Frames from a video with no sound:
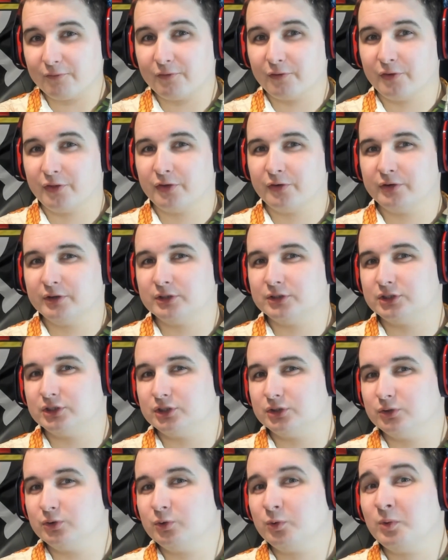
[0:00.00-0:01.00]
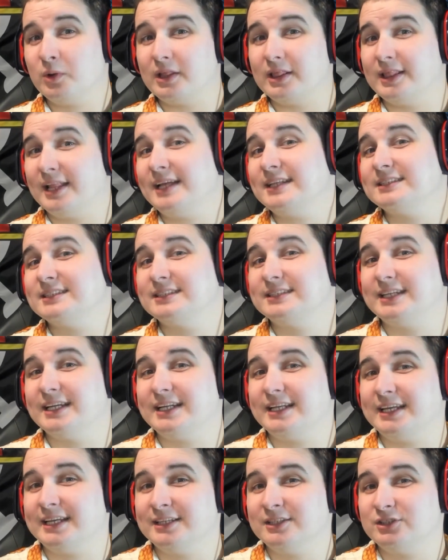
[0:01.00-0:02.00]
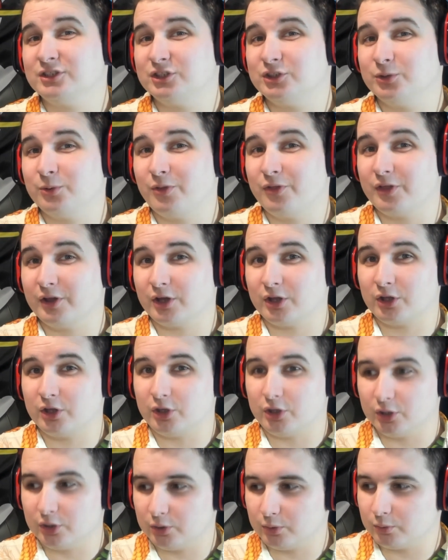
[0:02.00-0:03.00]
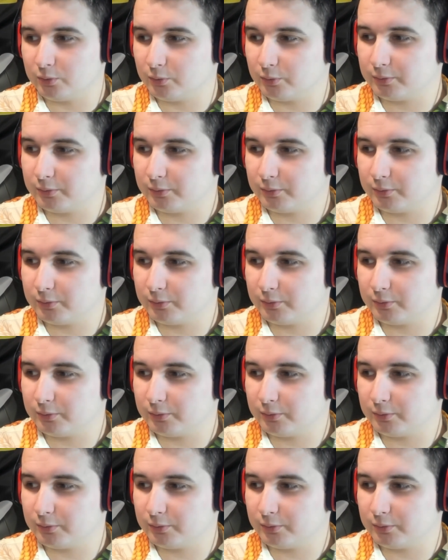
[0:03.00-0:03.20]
further ado, let's get into the goo.